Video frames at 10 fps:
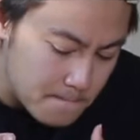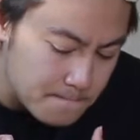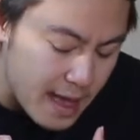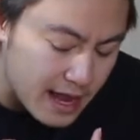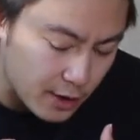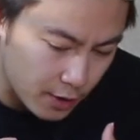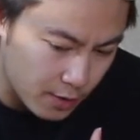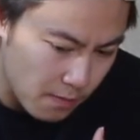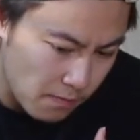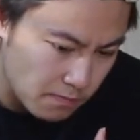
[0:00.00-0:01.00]
better.
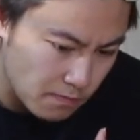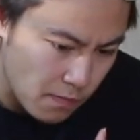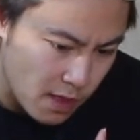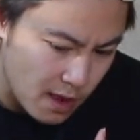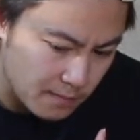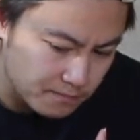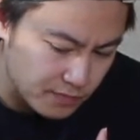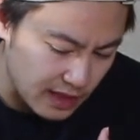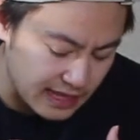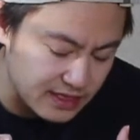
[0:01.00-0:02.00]

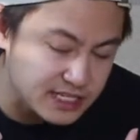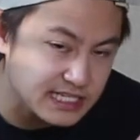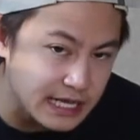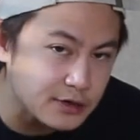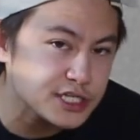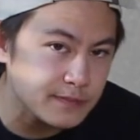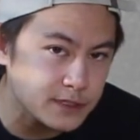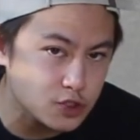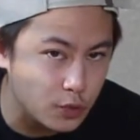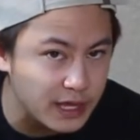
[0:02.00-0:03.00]
Like the synergy
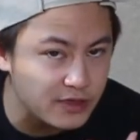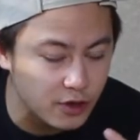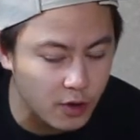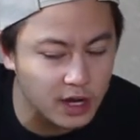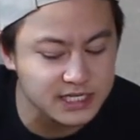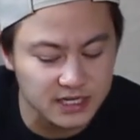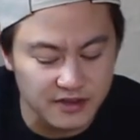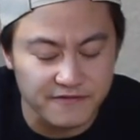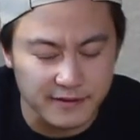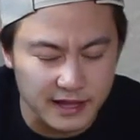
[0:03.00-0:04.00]
between the crust and the
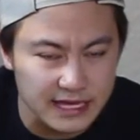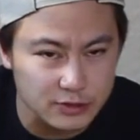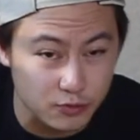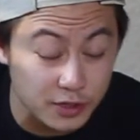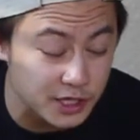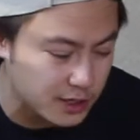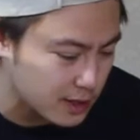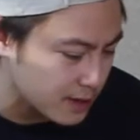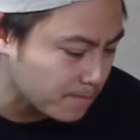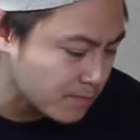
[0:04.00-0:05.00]
filling is really
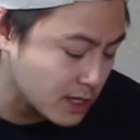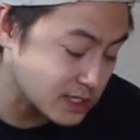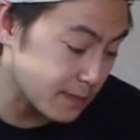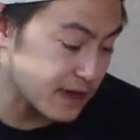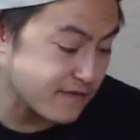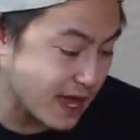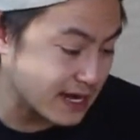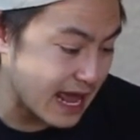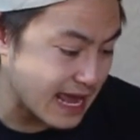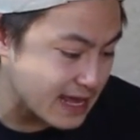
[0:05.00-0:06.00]
good. So I'm gonna give that
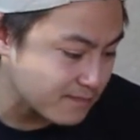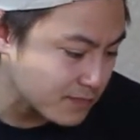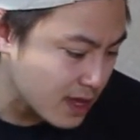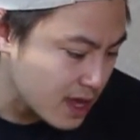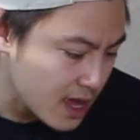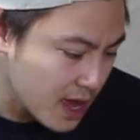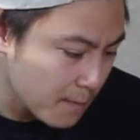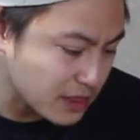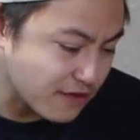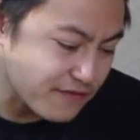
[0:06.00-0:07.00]
an 8.
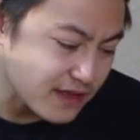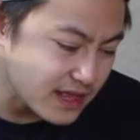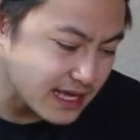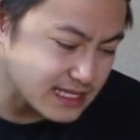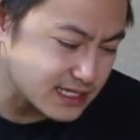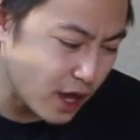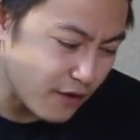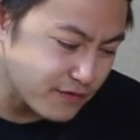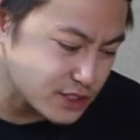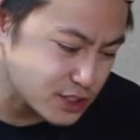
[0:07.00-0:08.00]
But the filling
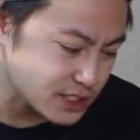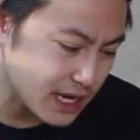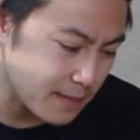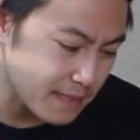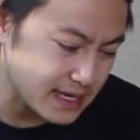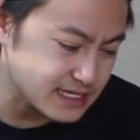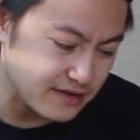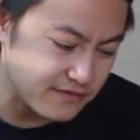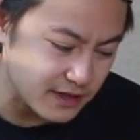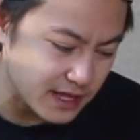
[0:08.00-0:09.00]
itself is just like a basic
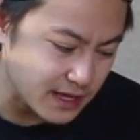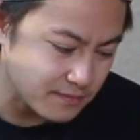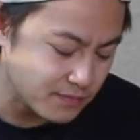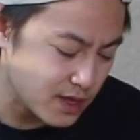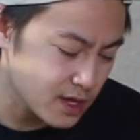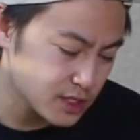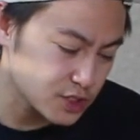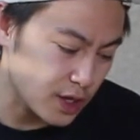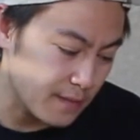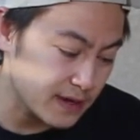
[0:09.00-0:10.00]
filling.
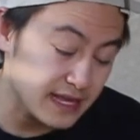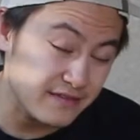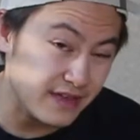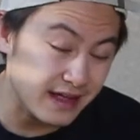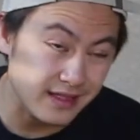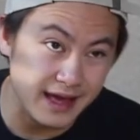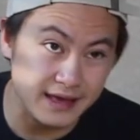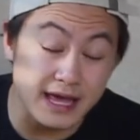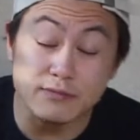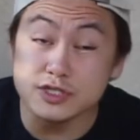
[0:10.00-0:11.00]
So I'm gonna give that
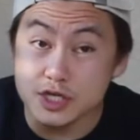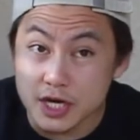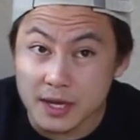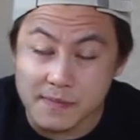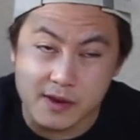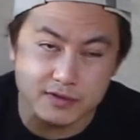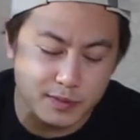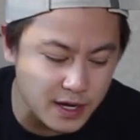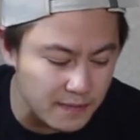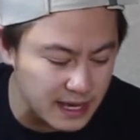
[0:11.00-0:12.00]
like, it was good, but it was
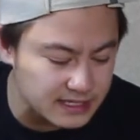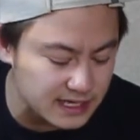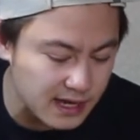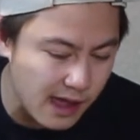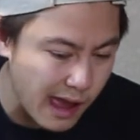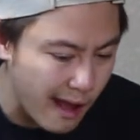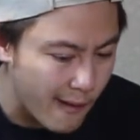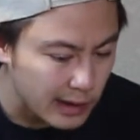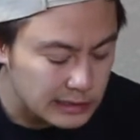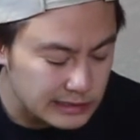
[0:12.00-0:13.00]
pretty basic.
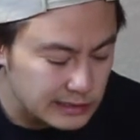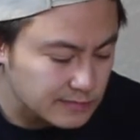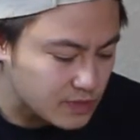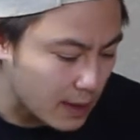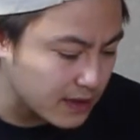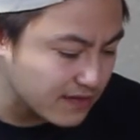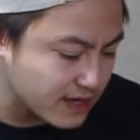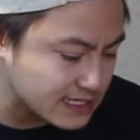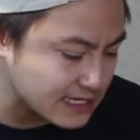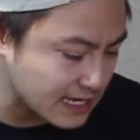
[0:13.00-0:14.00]
I'm gonna give that
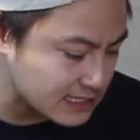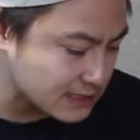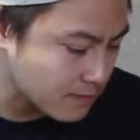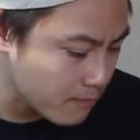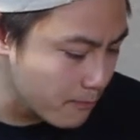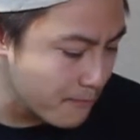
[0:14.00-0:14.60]
a 6.